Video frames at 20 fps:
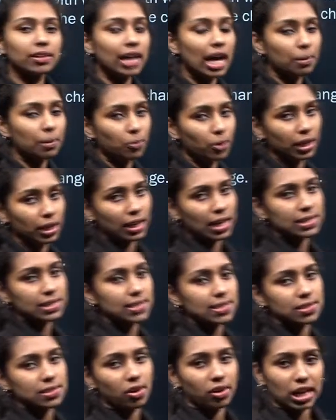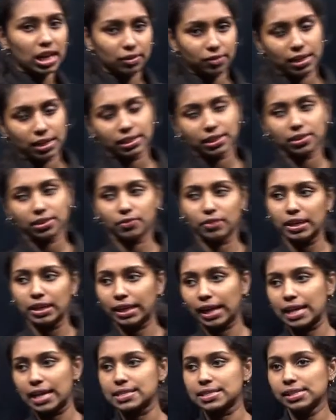carbonic acid, soda water, weak
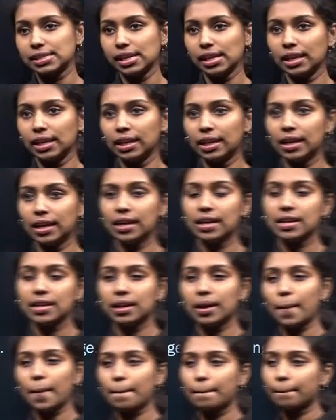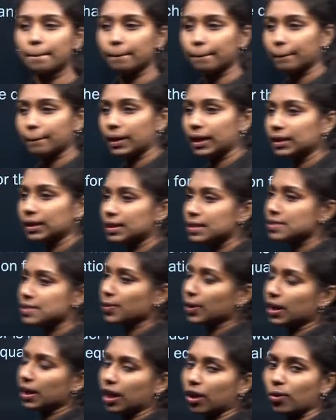acid, right? So,
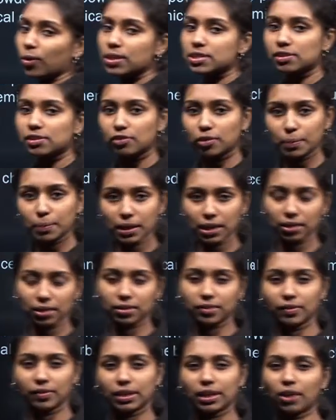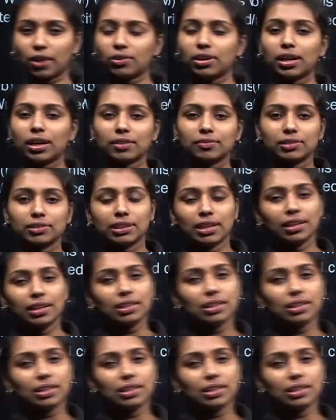NaOH, it will be, we cannot connect with that.